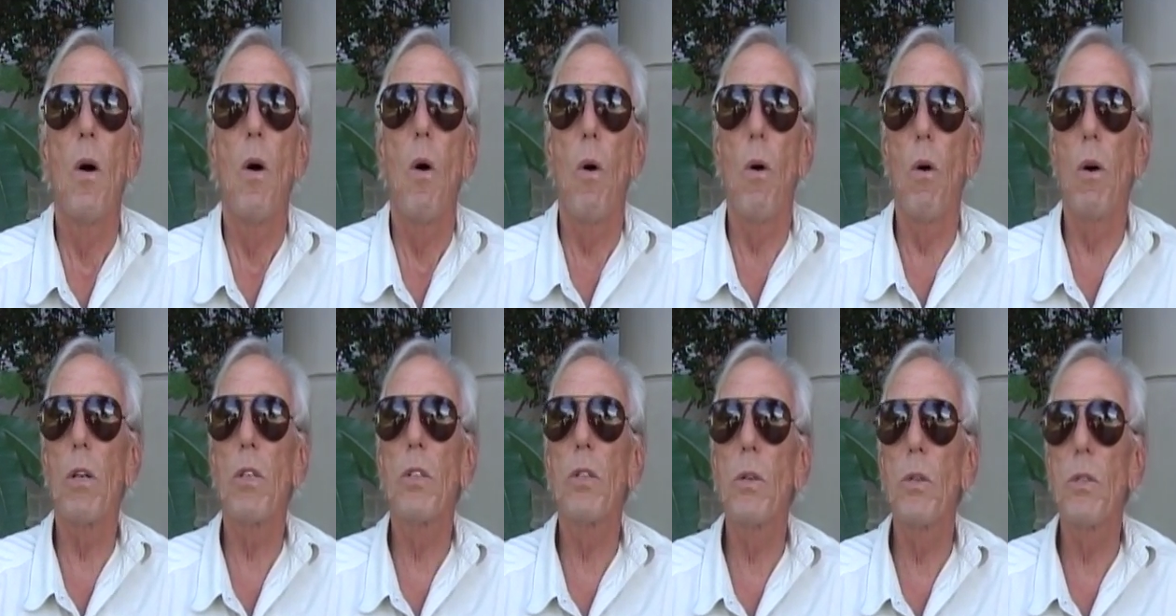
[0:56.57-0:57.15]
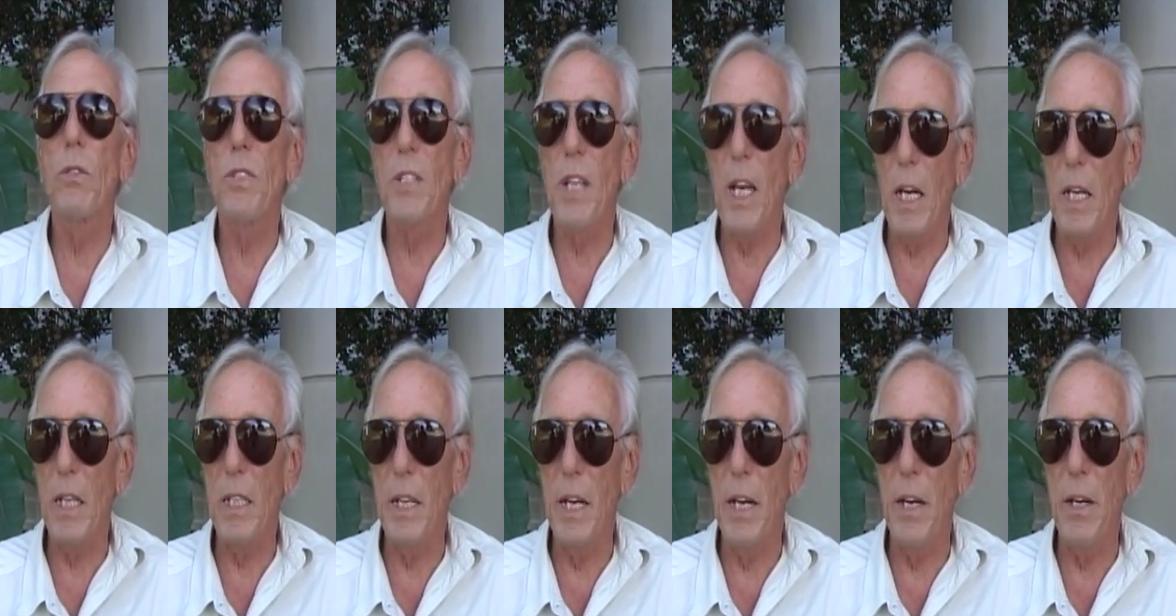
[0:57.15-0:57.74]
or to
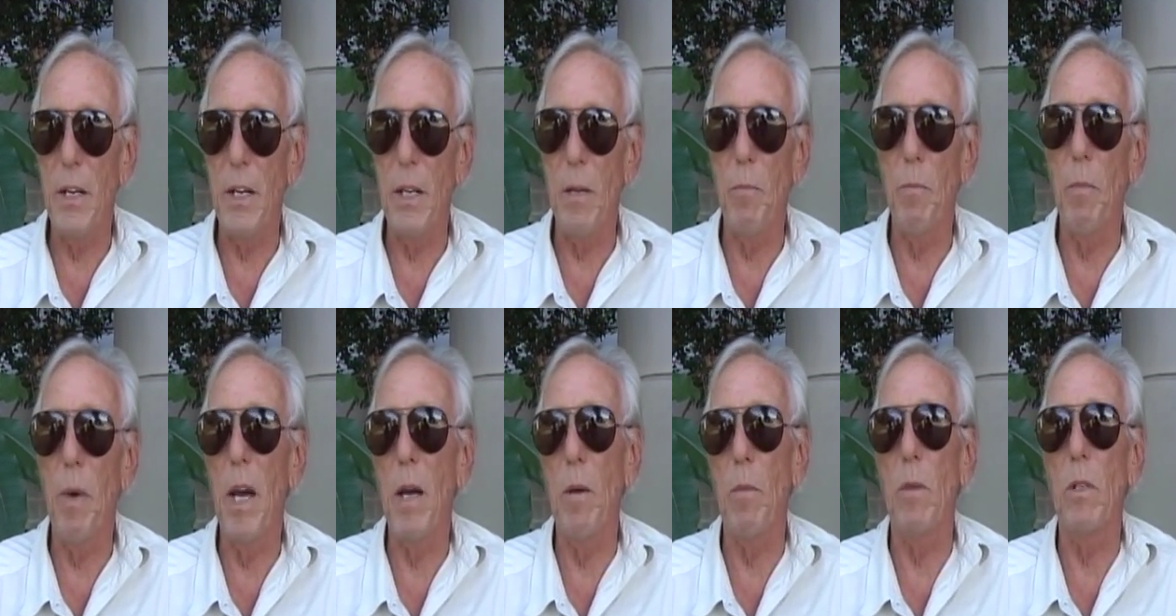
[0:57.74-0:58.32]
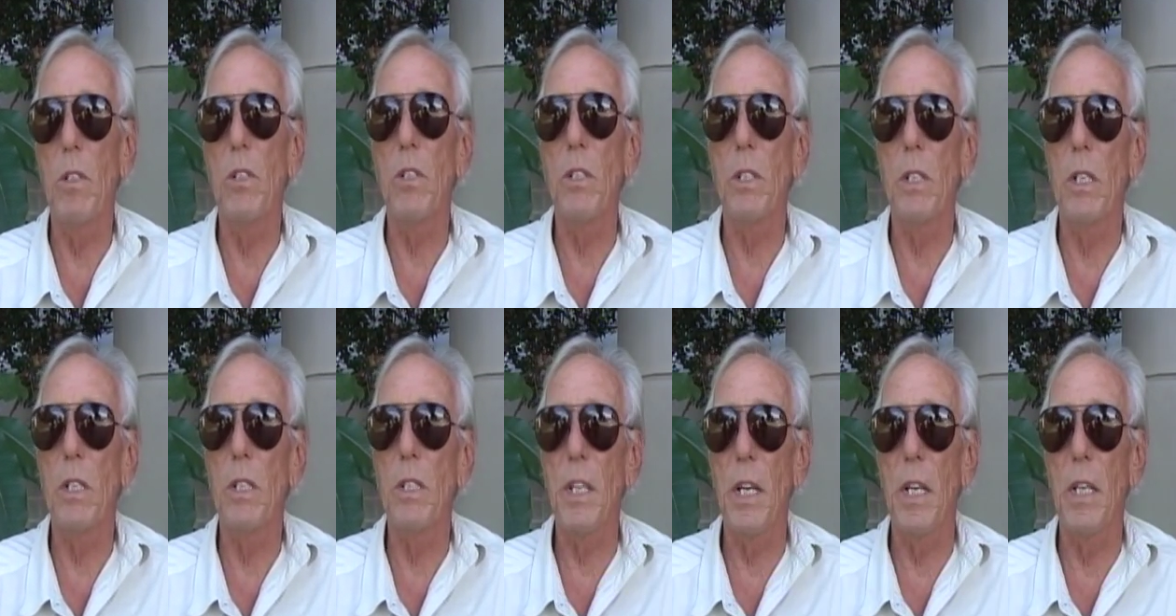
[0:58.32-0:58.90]
secondary embayments
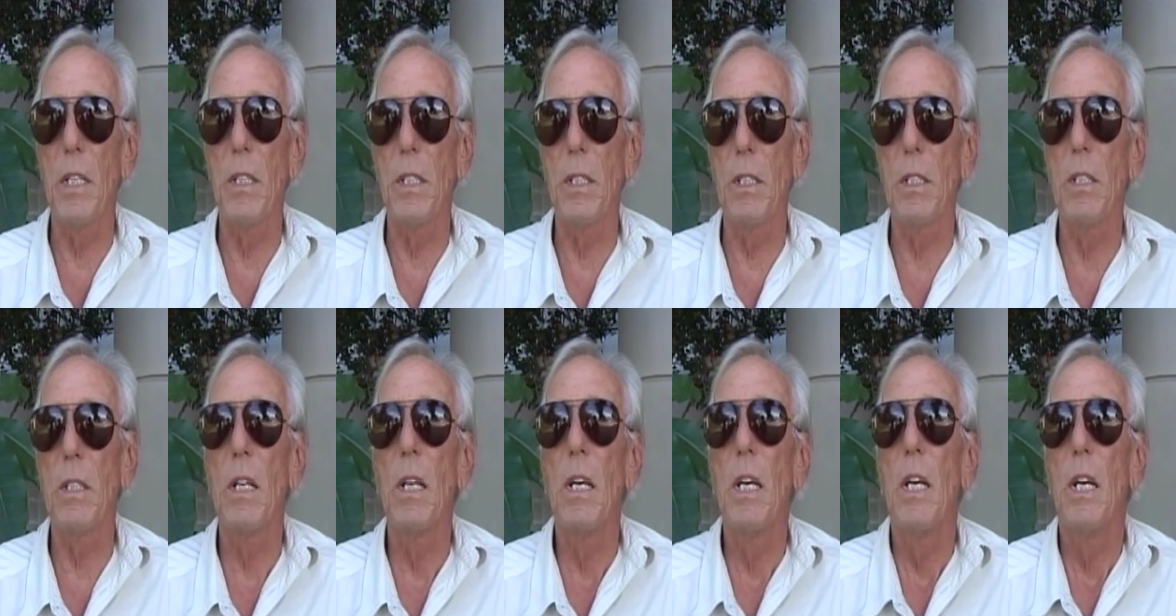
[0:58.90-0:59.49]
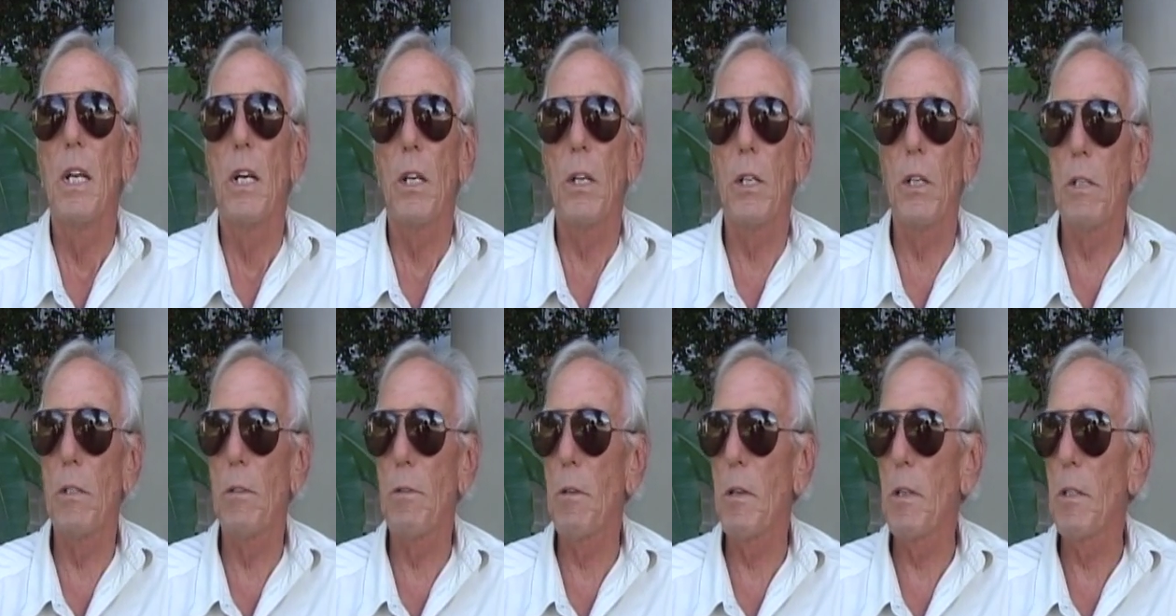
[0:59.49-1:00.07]
such as
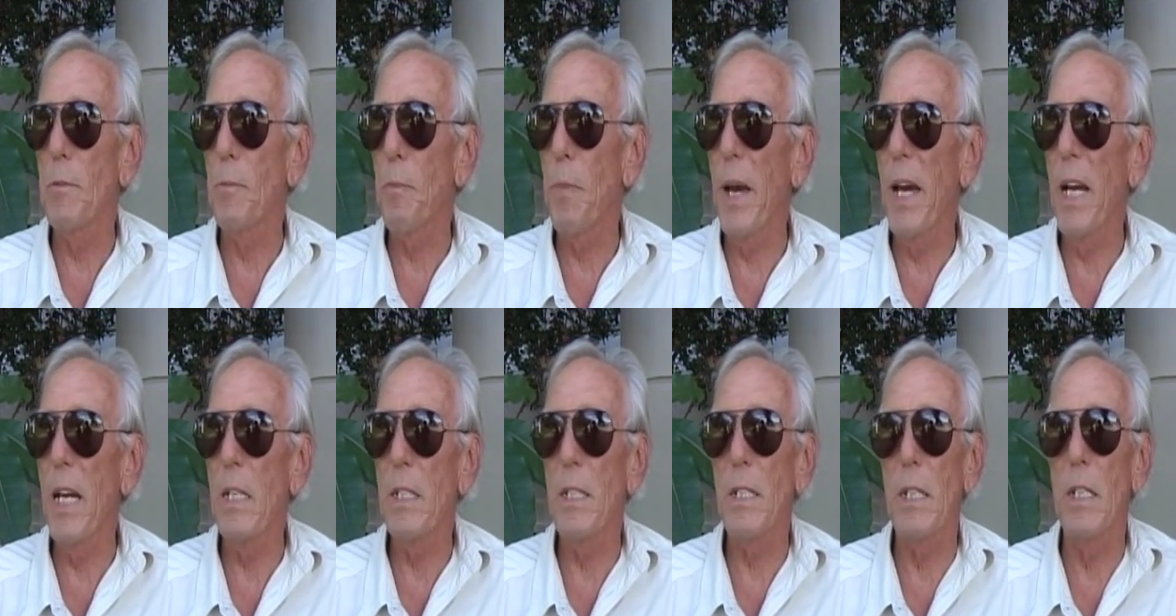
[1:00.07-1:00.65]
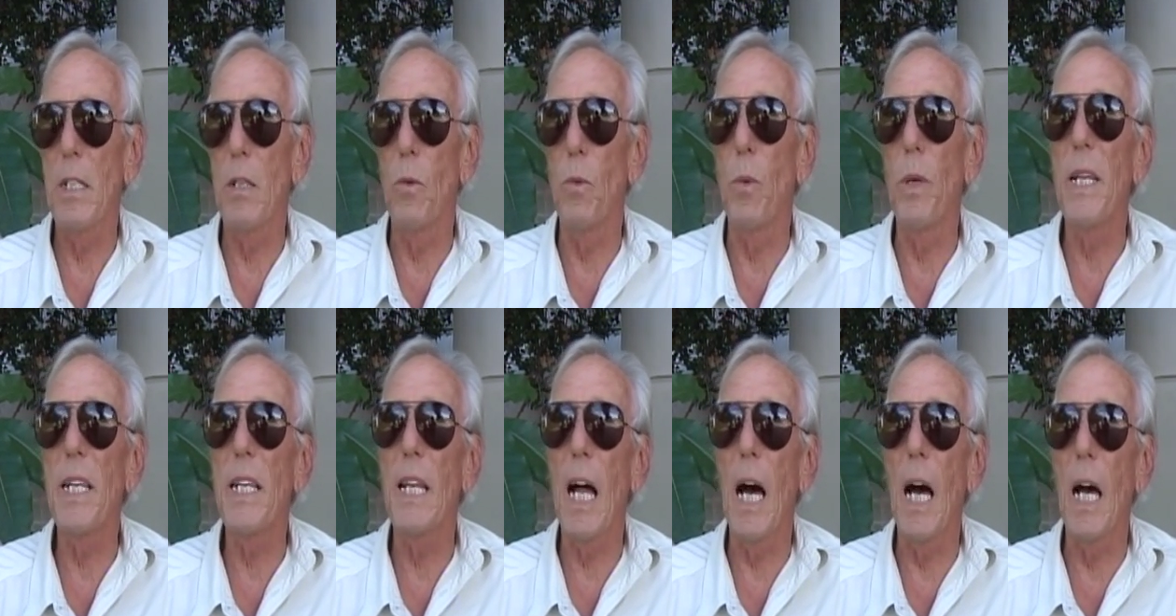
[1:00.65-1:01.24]
Christmas Pass and the
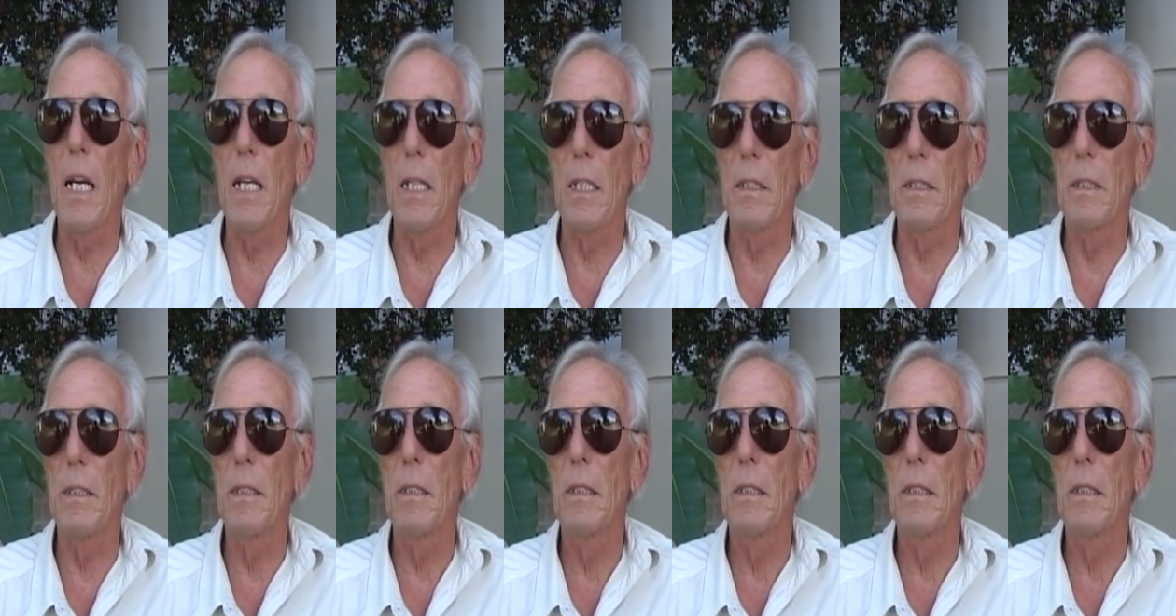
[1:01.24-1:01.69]
Ween Island.